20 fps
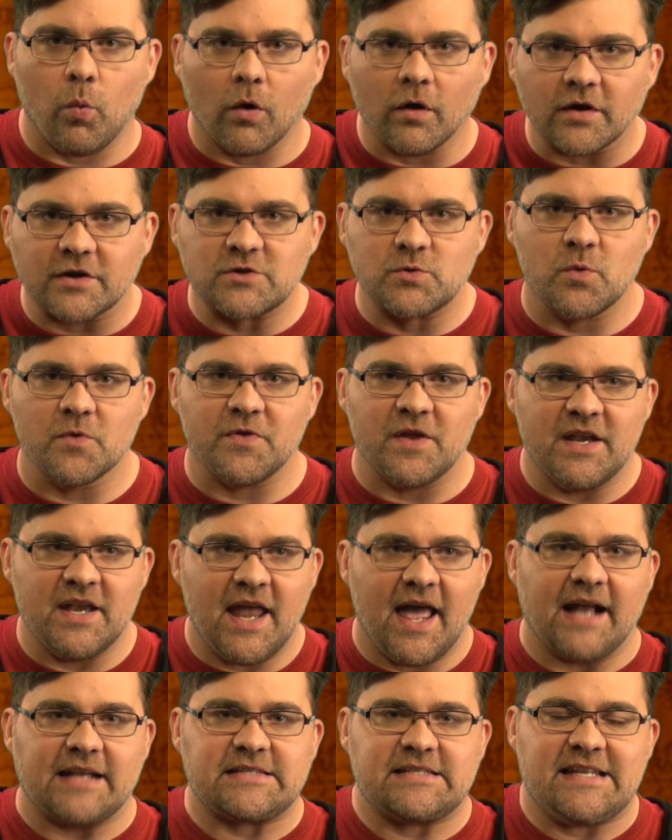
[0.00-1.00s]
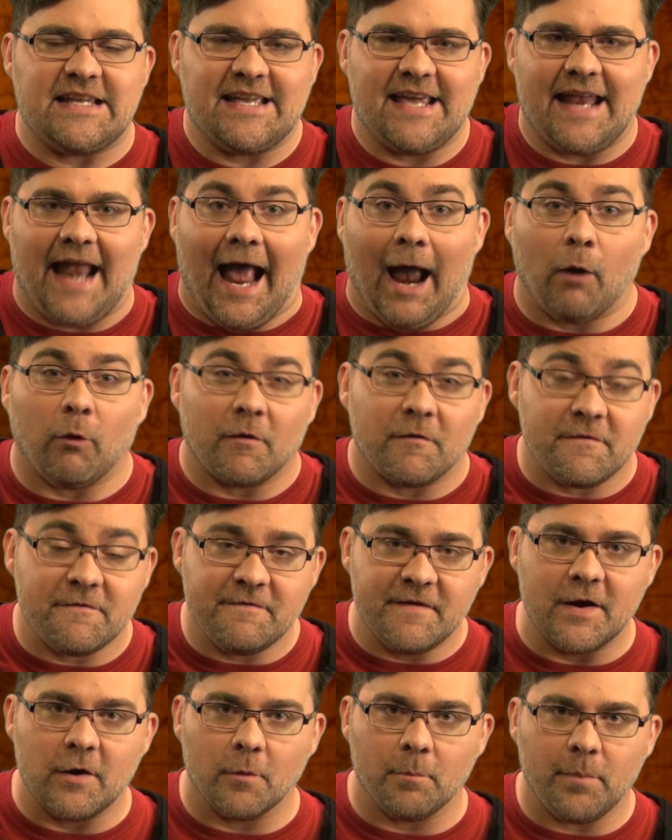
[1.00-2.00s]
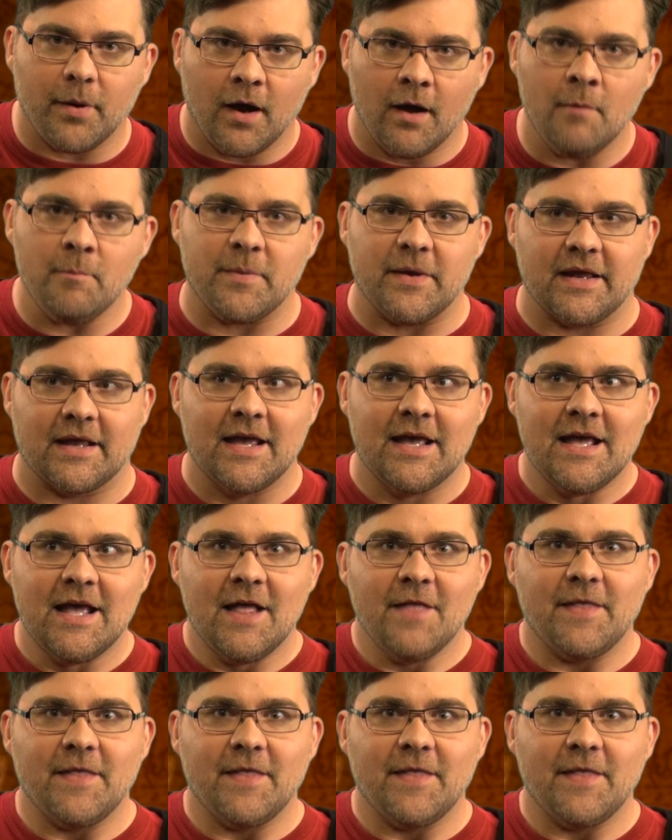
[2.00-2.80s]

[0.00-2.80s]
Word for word: works with the next to get our fear pumping,